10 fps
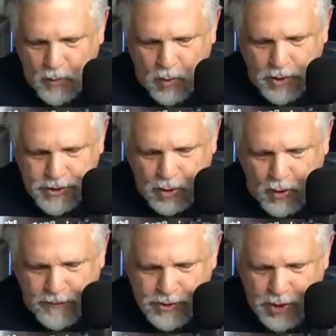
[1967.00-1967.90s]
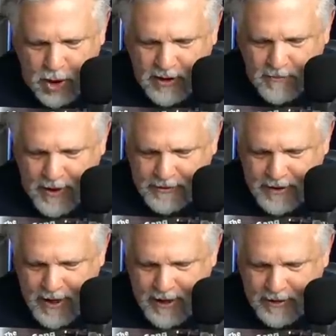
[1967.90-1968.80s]
Worse, overstocking my
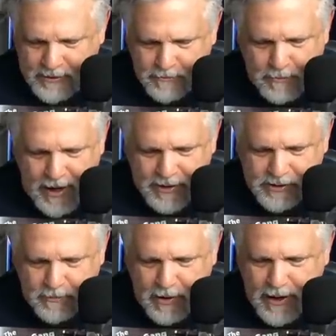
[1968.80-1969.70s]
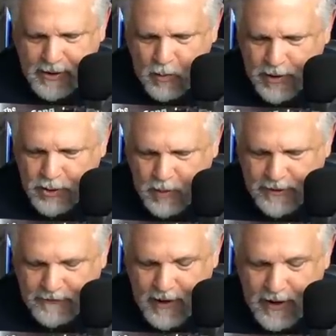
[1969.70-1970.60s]
tanks. Best, buying a
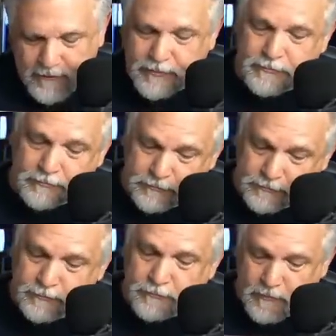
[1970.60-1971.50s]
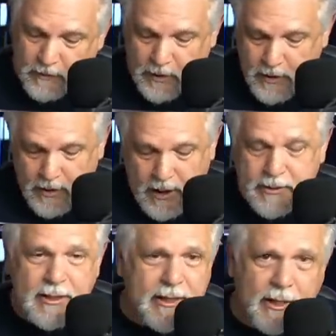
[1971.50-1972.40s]
125.
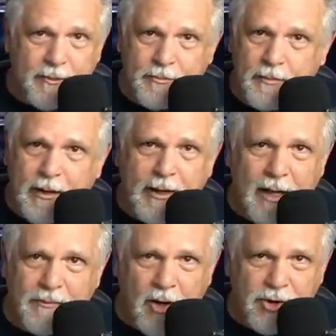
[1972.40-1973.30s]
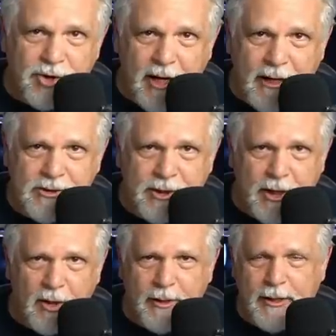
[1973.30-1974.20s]
I'll tell you, I love large tanks, you
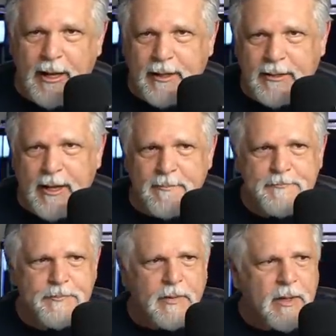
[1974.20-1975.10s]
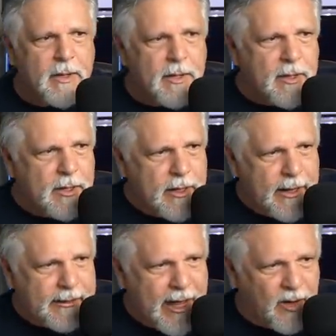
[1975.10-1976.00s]
know, and
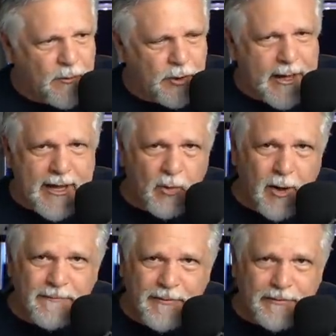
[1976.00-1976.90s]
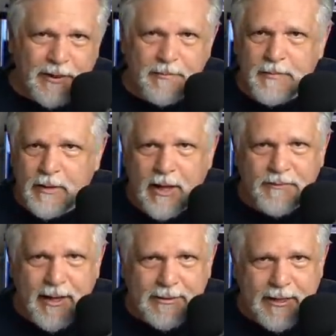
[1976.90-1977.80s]
in California I had a 150.
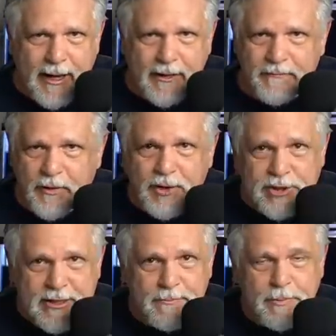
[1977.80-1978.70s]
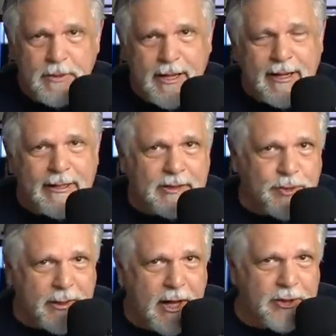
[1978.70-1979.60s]
Love that tank. Very deep, kind of like the
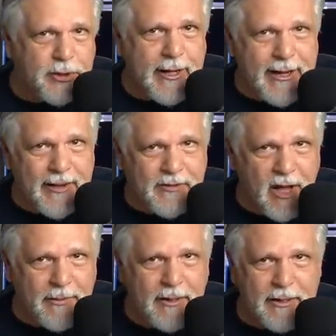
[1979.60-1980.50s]
300 that I have coming.